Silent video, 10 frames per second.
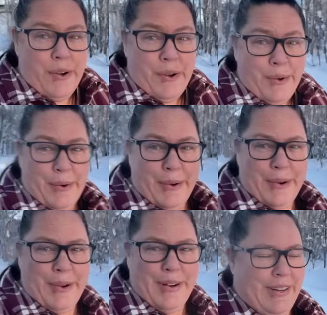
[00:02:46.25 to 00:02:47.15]
Oh,
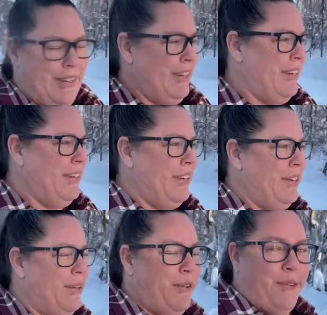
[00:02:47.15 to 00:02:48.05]

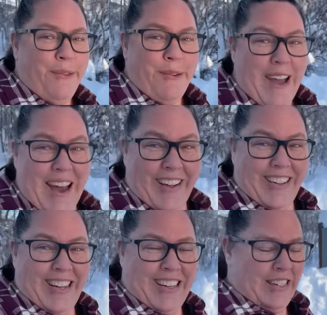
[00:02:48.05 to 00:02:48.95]
well,
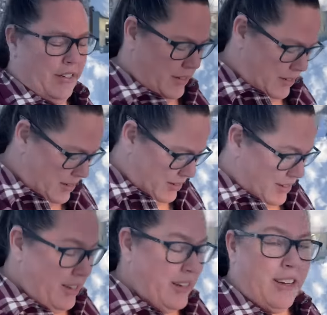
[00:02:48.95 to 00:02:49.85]

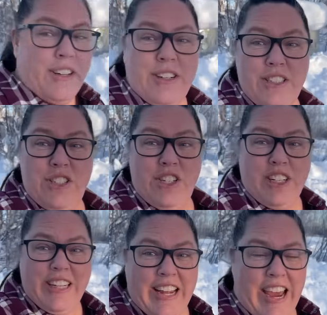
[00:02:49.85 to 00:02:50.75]
good
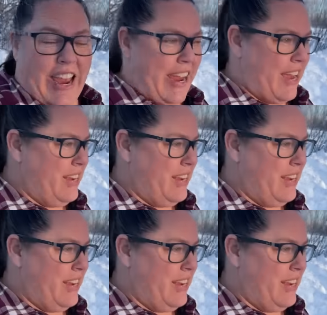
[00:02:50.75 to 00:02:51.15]
chilly day.